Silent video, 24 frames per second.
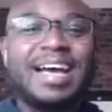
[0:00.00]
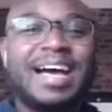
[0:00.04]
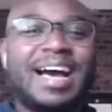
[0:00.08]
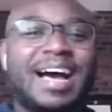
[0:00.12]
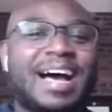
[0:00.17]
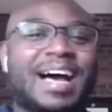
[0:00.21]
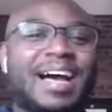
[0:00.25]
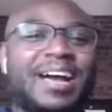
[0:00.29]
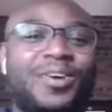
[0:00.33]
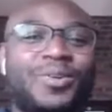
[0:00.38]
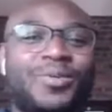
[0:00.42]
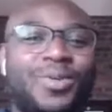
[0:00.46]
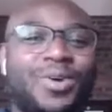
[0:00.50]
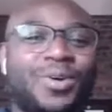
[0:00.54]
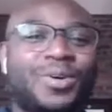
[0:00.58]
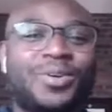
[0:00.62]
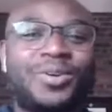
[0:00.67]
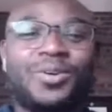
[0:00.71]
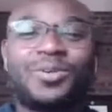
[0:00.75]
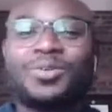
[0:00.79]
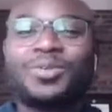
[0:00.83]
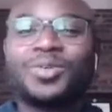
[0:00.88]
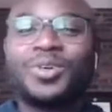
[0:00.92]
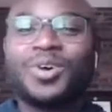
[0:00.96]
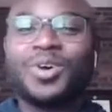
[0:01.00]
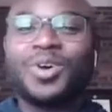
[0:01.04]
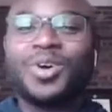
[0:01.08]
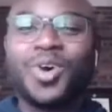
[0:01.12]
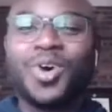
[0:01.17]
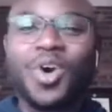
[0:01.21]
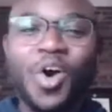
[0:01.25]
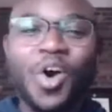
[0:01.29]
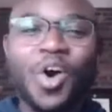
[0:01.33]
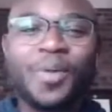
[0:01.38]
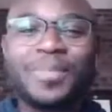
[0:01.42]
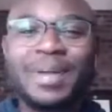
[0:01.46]
I will
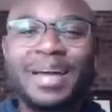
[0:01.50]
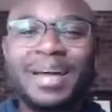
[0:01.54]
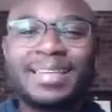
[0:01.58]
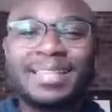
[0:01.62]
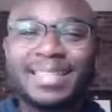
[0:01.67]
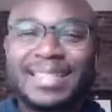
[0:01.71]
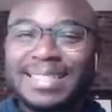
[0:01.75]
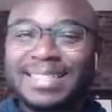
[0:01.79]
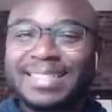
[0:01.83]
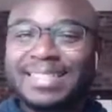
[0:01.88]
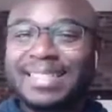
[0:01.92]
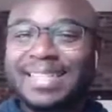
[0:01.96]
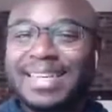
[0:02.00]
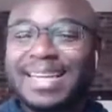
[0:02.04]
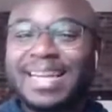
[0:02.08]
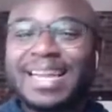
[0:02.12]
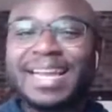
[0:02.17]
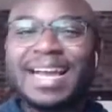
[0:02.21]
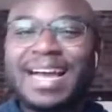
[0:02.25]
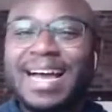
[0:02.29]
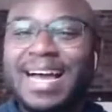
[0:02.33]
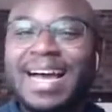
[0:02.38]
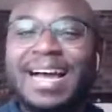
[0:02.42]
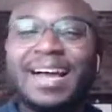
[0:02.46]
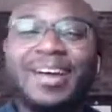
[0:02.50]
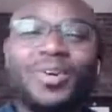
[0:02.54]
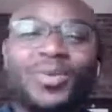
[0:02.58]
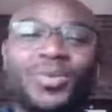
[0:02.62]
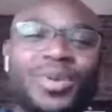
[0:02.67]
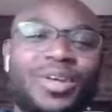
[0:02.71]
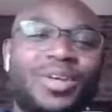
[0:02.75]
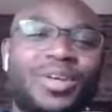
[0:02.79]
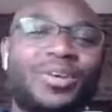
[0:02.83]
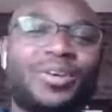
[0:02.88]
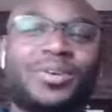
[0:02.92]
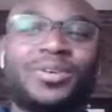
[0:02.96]
call my leads today. I
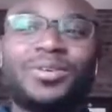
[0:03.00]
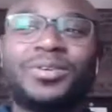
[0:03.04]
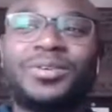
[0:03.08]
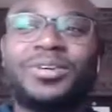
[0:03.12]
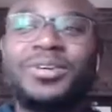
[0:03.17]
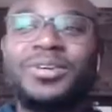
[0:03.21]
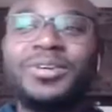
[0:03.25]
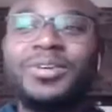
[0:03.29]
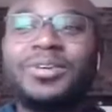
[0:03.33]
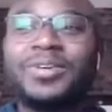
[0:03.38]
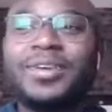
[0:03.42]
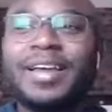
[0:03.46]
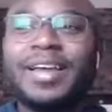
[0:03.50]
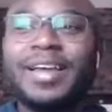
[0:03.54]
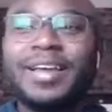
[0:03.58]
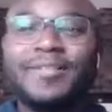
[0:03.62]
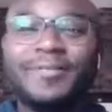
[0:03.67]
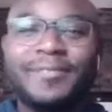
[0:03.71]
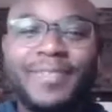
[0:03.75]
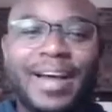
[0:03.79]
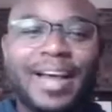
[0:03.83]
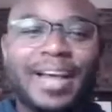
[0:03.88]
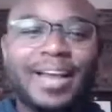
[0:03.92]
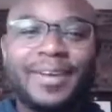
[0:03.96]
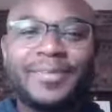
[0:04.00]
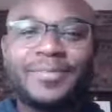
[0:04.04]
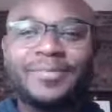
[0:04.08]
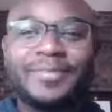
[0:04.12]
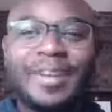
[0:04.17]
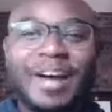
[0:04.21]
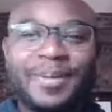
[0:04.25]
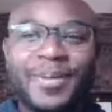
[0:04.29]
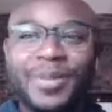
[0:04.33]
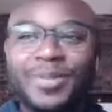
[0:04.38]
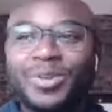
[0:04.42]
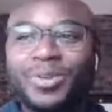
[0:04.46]
will invite
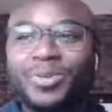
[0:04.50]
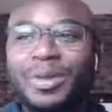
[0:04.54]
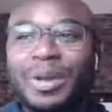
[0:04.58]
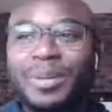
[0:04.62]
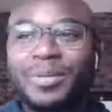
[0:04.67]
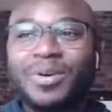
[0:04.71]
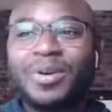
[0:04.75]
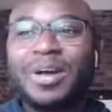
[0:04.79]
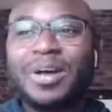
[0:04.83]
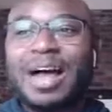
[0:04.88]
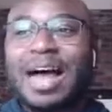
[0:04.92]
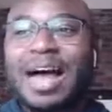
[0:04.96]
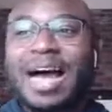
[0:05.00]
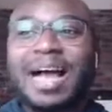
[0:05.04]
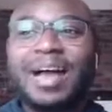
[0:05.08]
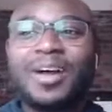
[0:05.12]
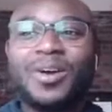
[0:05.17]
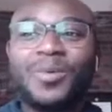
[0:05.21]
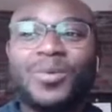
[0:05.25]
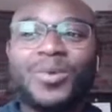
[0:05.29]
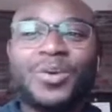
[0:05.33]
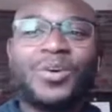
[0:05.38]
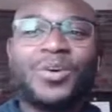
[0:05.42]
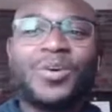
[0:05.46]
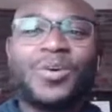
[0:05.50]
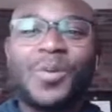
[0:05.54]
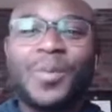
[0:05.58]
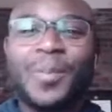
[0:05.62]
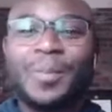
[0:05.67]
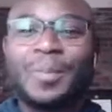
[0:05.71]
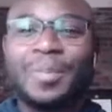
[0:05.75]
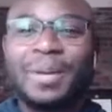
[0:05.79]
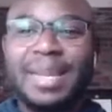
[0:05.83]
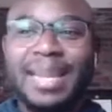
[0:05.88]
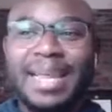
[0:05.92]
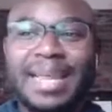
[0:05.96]
5 people to the webinar. I will
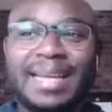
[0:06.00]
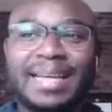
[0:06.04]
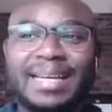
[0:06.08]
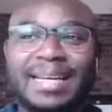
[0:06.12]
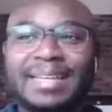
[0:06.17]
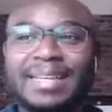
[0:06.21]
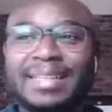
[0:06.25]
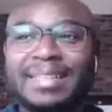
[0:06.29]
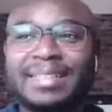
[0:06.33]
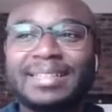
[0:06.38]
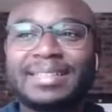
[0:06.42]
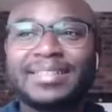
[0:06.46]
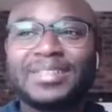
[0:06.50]
blank.